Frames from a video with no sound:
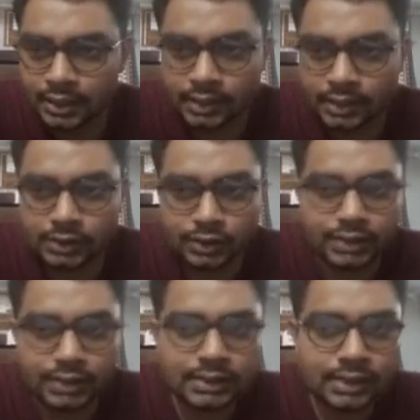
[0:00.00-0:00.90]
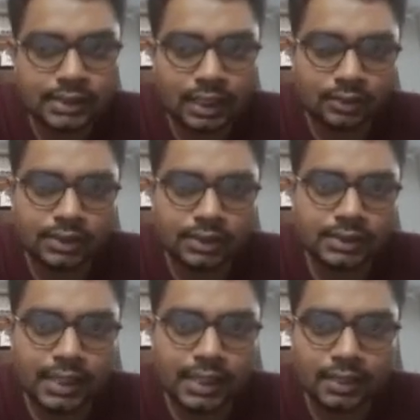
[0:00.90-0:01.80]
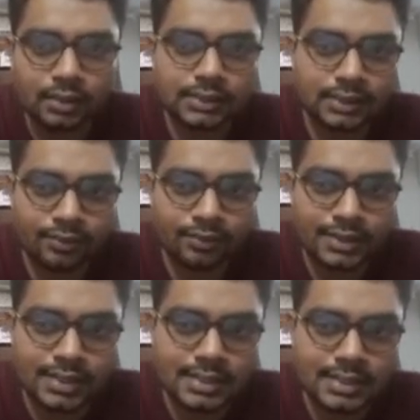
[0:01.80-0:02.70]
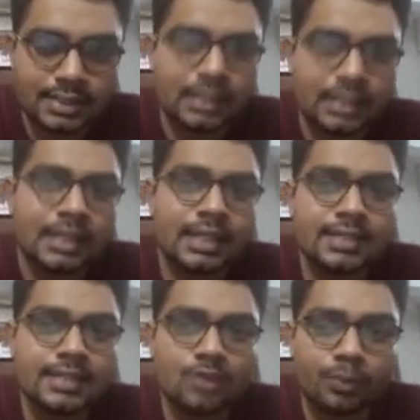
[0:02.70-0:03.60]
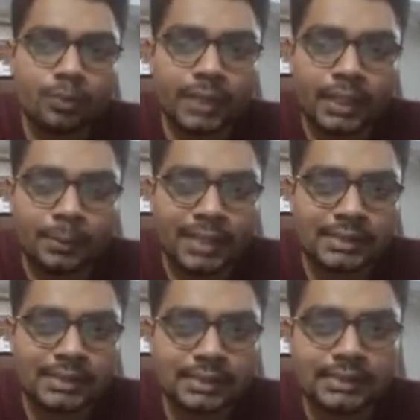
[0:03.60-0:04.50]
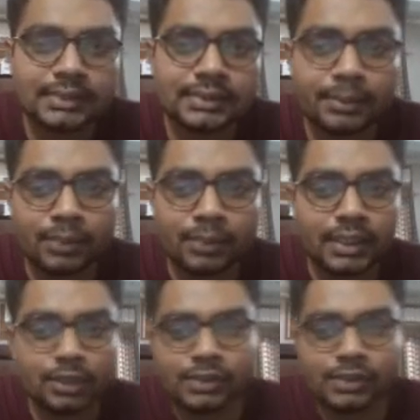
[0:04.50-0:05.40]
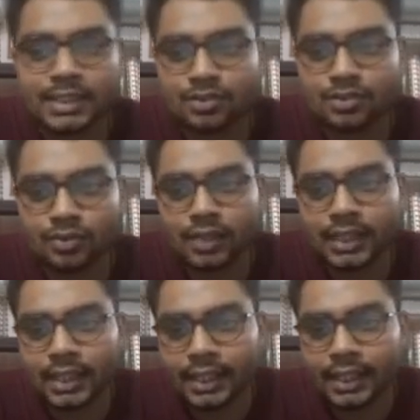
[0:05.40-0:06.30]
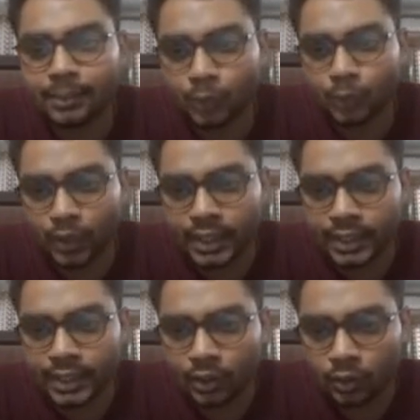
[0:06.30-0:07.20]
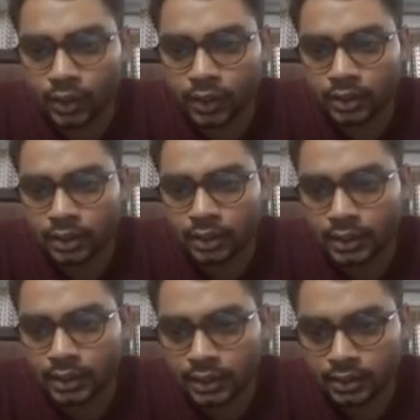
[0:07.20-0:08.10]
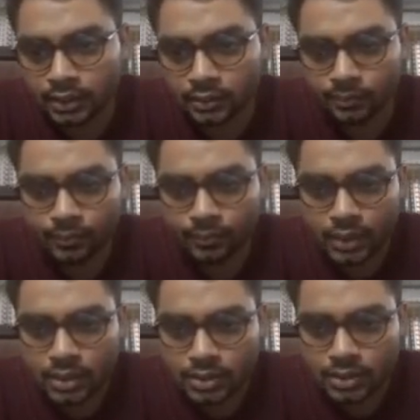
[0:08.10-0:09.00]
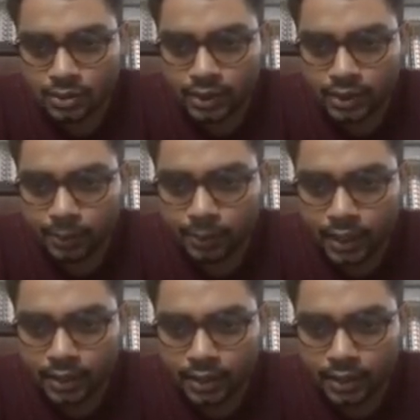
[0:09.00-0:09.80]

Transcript: So this is how these angular surfaces is obtained by just simply using swiveling head provided over here. So that part